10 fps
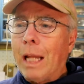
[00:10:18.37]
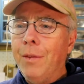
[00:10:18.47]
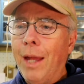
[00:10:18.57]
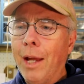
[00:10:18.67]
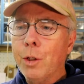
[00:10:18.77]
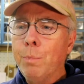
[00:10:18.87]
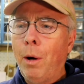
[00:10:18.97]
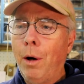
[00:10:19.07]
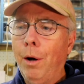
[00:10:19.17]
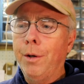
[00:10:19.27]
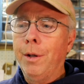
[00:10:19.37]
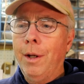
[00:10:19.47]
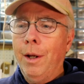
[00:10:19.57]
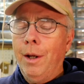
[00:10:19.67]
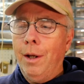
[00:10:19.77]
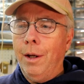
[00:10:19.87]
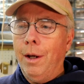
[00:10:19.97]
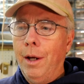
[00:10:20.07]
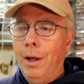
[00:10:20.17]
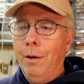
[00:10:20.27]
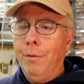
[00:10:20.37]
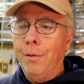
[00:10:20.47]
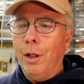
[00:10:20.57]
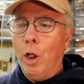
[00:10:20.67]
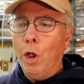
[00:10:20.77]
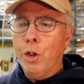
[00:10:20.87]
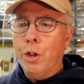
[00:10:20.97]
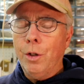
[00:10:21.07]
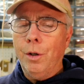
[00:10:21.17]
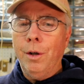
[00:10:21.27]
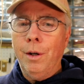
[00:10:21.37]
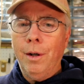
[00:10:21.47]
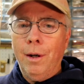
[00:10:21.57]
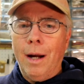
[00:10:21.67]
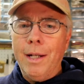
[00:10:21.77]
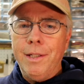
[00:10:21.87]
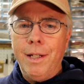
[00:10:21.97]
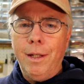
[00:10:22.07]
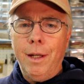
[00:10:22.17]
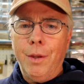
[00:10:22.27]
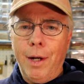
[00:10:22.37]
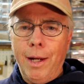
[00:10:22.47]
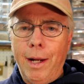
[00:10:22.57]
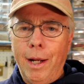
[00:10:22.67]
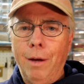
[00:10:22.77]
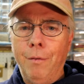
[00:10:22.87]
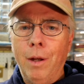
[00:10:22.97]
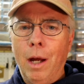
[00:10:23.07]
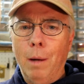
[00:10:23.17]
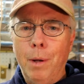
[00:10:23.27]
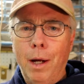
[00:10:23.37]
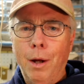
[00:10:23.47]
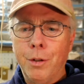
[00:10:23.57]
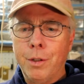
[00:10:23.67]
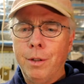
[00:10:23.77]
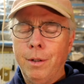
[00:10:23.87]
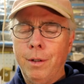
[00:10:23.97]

That is part of a larger idea that I have about